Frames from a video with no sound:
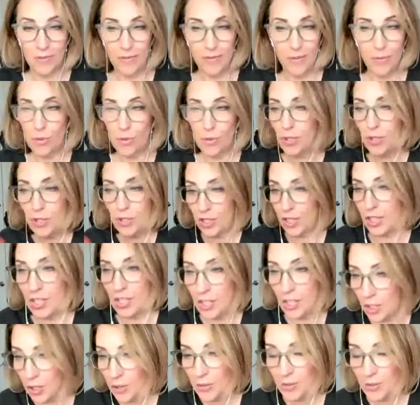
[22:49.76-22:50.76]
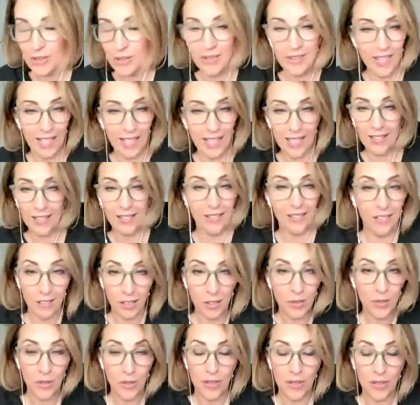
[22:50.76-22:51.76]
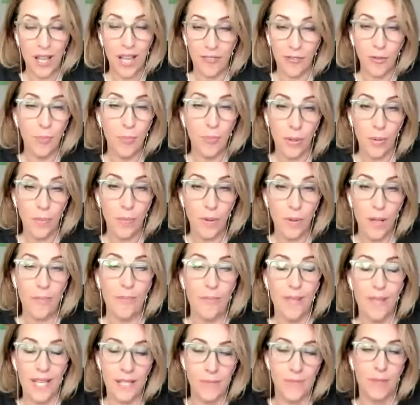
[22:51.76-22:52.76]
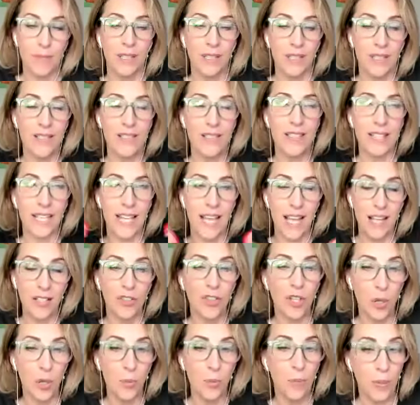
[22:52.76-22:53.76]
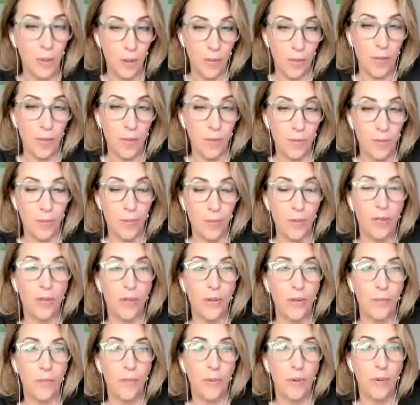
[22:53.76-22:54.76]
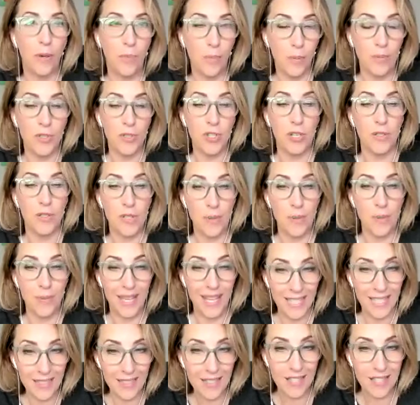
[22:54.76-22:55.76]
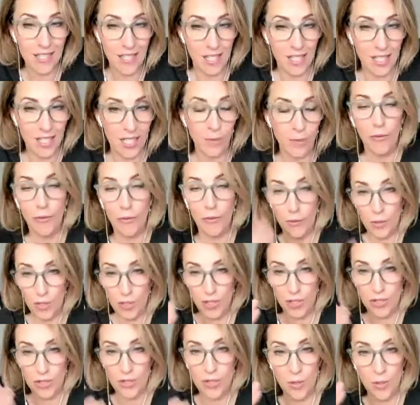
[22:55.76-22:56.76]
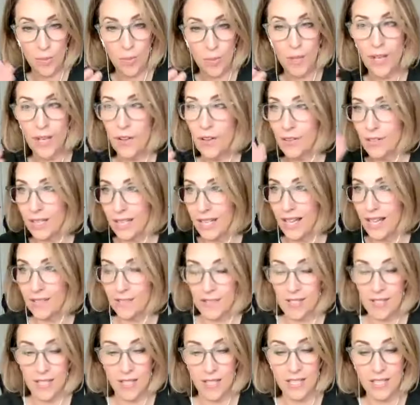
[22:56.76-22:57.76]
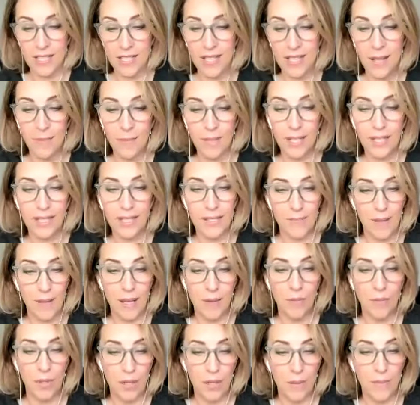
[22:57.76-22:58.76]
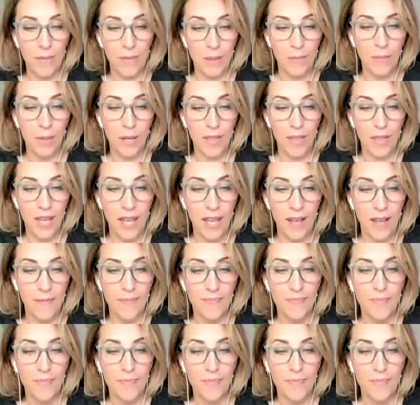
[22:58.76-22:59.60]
will look at you and think you don't have a problem is because the alcohol problem shows up inside before it shows up on the outside. And let me explain what I mean by that.